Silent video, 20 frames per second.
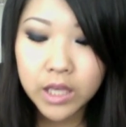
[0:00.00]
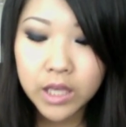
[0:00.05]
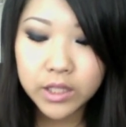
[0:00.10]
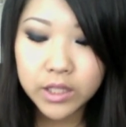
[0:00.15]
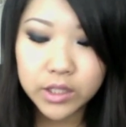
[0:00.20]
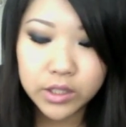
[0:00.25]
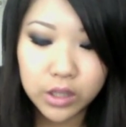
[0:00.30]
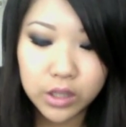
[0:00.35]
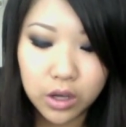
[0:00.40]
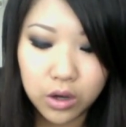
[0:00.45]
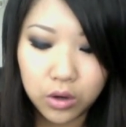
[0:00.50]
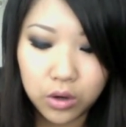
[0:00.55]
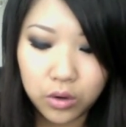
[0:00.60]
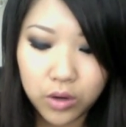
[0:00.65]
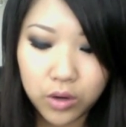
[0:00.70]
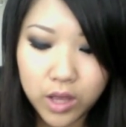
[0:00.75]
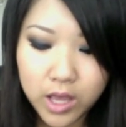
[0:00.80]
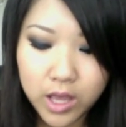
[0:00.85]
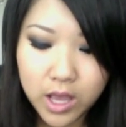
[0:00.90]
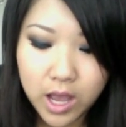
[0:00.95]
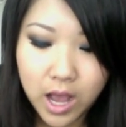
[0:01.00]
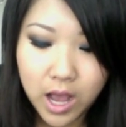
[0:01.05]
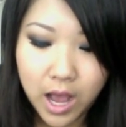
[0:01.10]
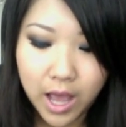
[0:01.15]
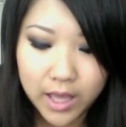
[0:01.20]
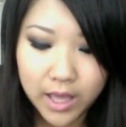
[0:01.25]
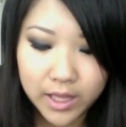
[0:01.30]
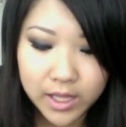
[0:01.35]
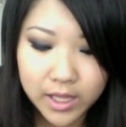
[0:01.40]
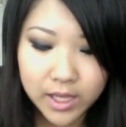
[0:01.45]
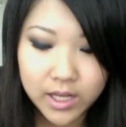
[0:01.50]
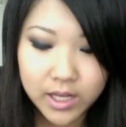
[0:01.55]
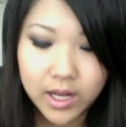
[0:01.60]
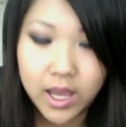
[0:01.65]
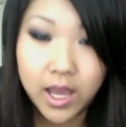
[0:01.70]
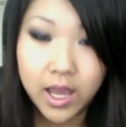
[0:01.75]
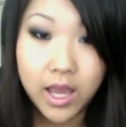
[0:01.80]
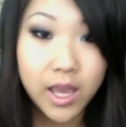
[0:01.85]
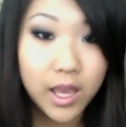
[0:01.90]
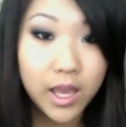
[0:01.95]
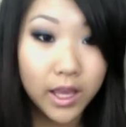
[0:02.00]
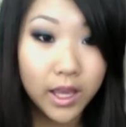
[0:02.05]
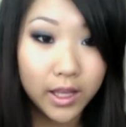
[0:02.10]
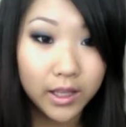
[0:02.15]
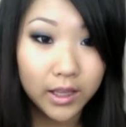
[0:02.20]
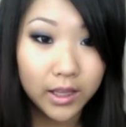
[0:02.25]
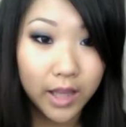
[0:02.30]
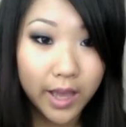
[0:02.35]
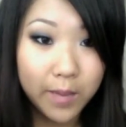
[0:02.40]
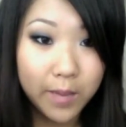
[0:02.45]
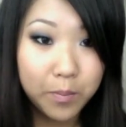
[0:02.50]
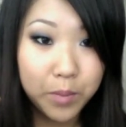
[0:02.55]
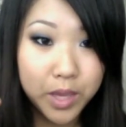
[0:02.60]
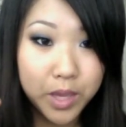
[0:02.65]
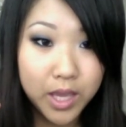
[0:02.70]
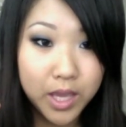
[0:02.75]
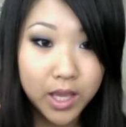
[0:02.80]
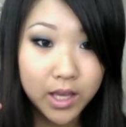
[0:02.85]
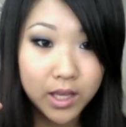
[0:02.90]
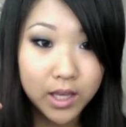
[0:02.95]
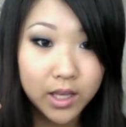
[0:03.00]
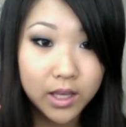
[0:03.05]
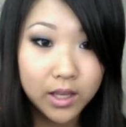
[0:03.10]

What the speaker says: So I need a light pink